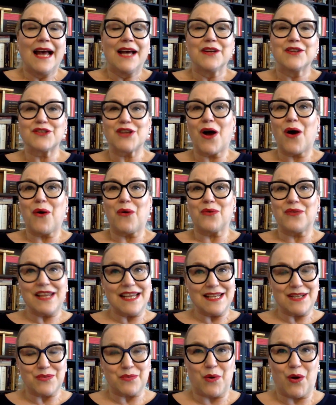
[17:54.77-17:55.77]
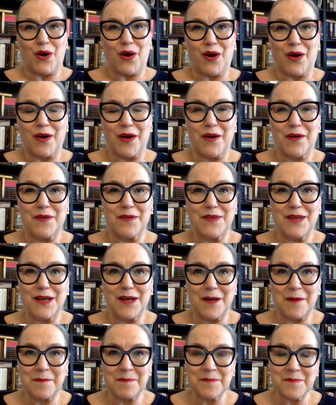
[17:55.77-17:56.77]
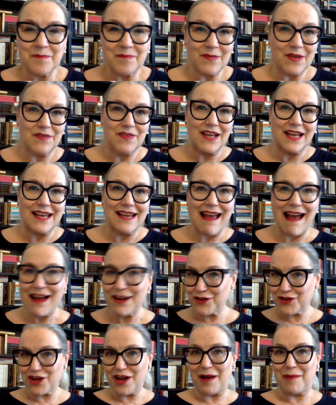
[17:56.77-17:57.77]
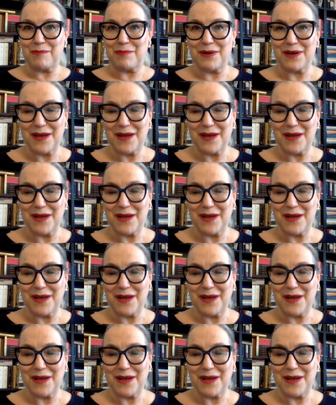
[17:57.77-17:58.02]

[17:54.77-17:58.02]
so these were the the catch up